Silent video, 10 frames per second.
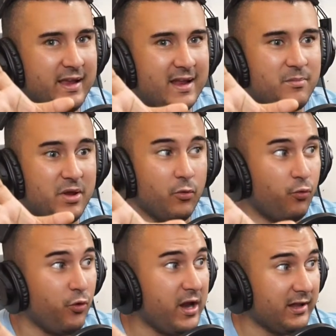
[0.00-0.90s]
they can be
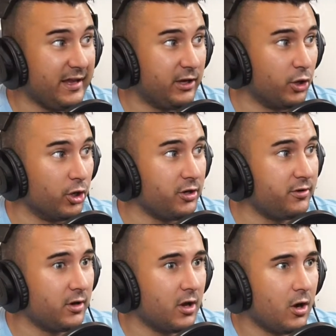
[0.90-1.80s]
really
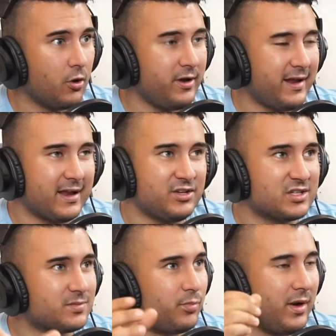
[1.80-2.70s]
good, or they can
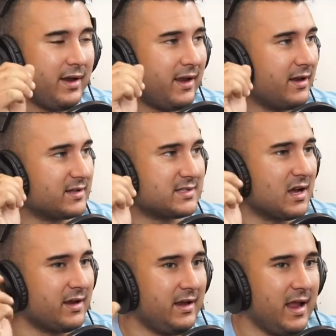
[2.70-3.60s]
just bring in a
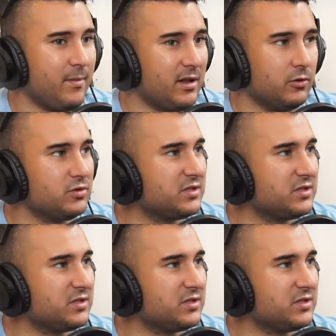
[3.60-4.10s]
sucky game and